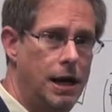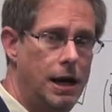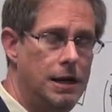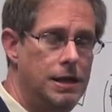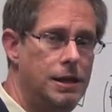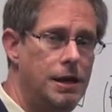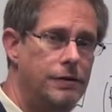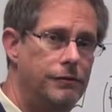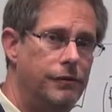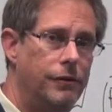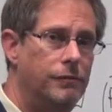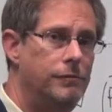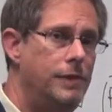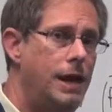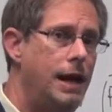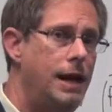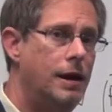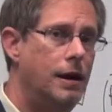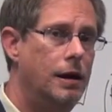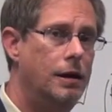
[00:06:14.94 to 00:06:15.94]
And then from
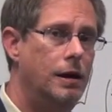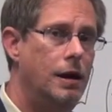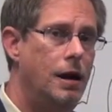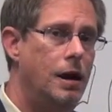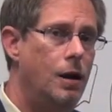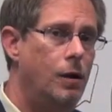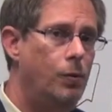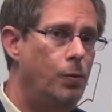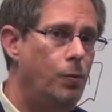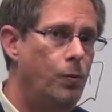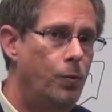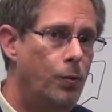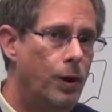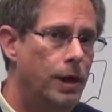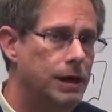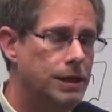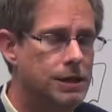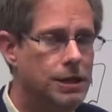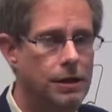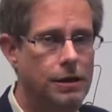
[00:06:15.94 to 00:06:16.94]
there,
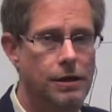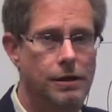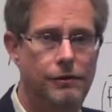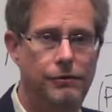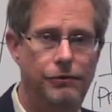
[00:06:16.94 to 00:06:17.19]
what